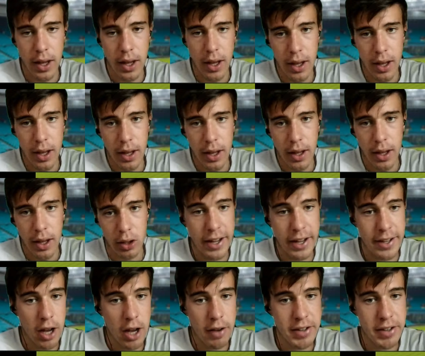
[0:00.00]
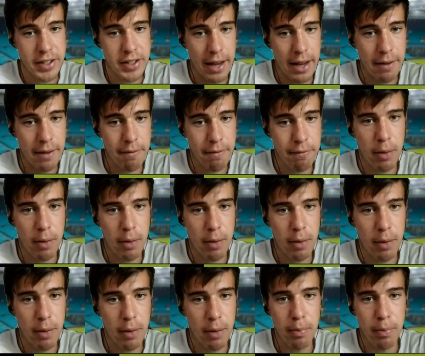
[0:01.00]
Great service game from Roger
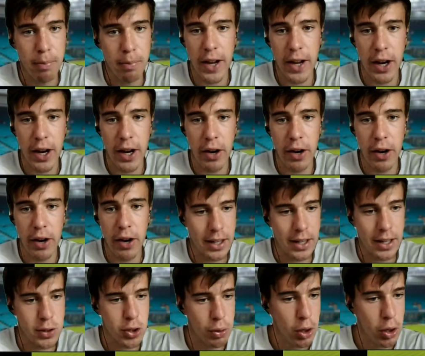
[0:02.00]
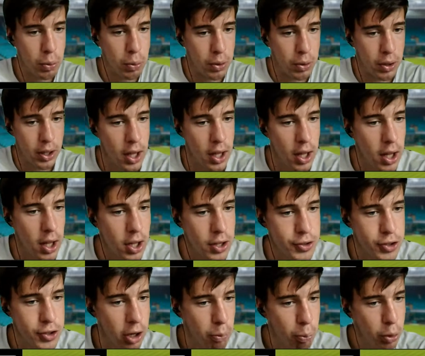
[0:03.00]
Federer, and it's now 2-2.
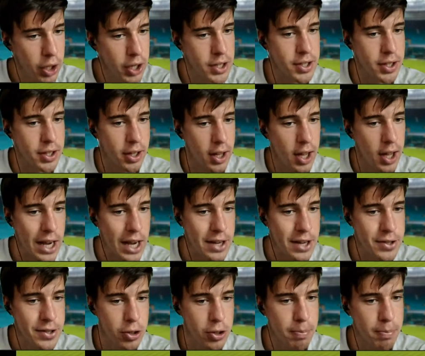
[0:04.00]
John Wood, I saw some